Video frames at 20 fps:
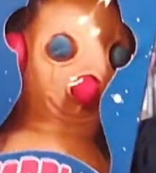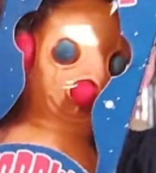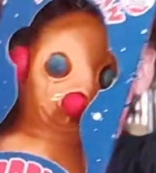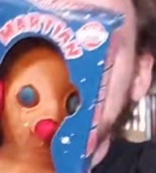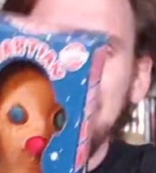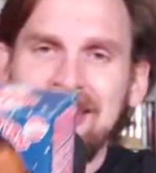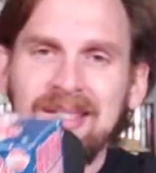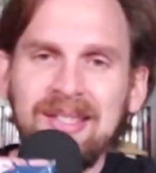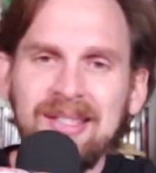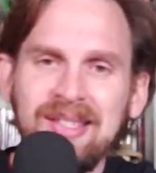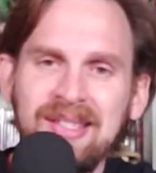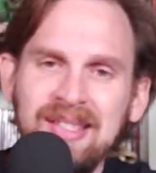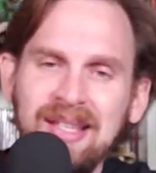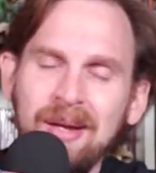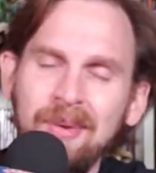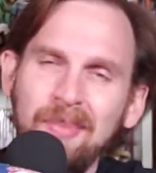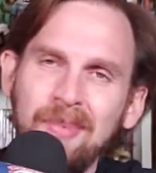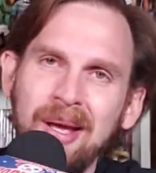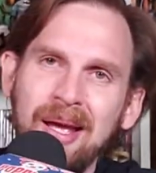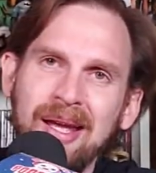This is
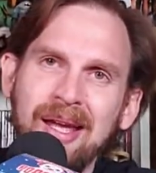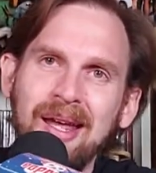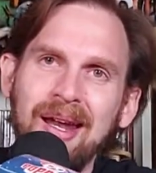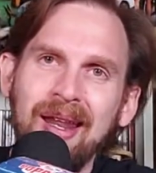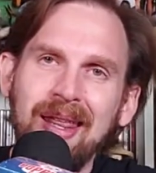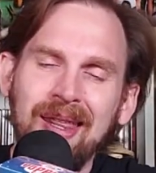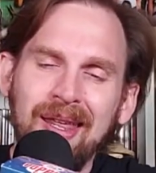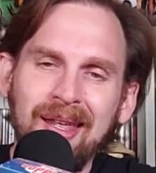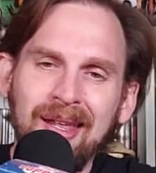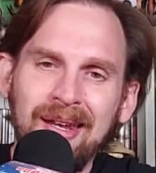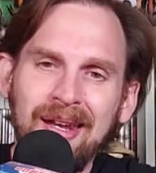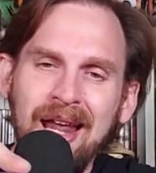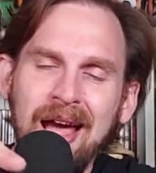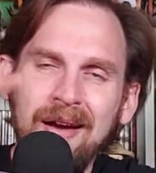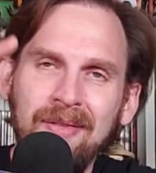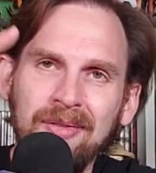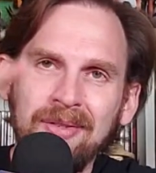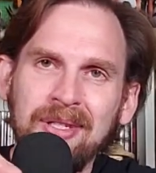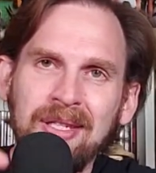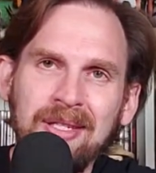something I got at the
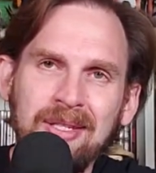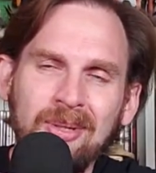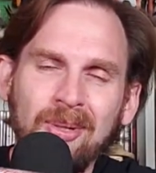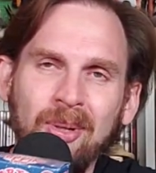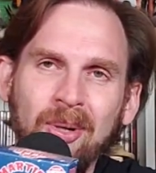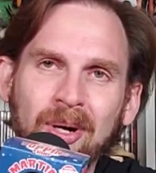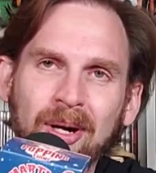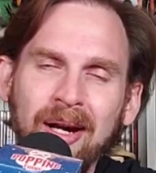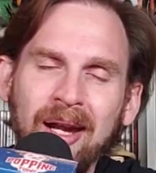novelty store,